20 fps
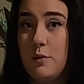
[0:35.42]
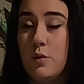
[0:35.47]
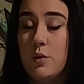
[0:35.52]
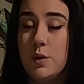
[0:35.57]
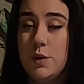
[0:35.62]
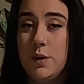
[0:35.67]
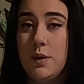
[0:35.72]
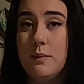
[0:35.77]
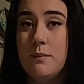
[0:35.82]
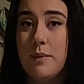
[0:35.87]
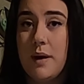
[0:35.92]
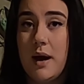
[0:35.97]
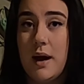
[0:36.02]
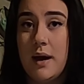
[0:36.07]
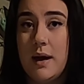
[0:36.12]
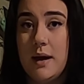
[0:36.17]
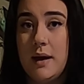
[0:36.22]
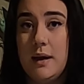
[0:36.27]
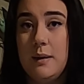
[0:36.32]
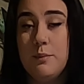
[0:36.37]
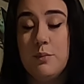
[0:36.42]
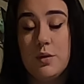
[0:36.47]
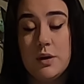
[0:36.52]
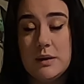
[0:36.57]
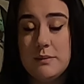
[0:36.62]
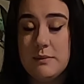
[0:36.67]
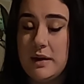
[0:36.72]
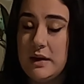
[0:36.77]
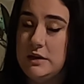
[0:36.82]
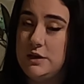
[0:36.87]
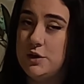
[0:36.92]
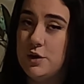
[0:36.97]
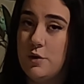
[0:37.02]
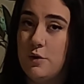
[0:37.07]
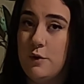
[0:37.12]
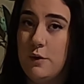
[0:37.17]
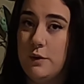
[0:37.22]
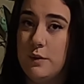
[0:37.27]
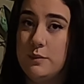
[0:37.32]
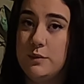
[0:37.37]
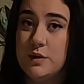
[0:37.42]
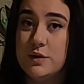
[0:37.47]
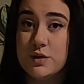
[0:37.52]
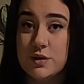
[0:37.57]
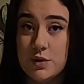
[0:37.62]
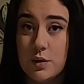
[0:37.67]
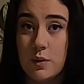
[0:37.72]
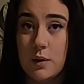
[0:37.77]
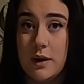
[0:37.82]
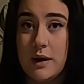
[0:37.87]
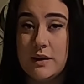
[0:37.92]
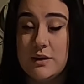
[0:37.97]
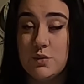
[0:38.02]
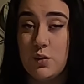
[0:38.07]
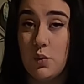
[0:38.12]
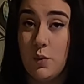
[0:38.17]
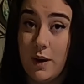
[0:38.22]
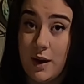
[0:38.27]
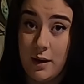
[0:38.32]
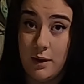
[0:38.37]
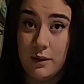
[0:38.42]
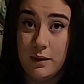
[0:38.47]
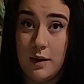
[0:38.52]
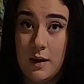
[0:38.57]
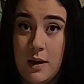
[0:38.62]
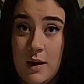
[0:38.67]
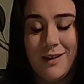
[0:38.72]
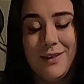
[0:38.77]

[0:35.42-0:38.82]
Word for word: or you can buy pre-made dough from the store as well,